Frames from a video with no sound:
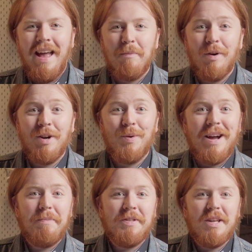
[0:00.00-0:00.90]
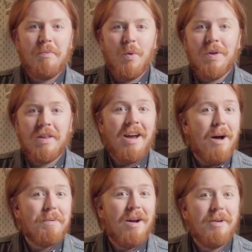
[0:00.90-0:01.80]
And we're going to wrap this up with an
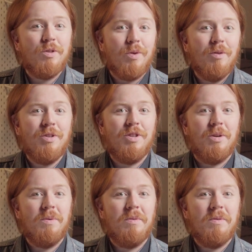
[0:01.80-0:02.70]
upcoming drone show.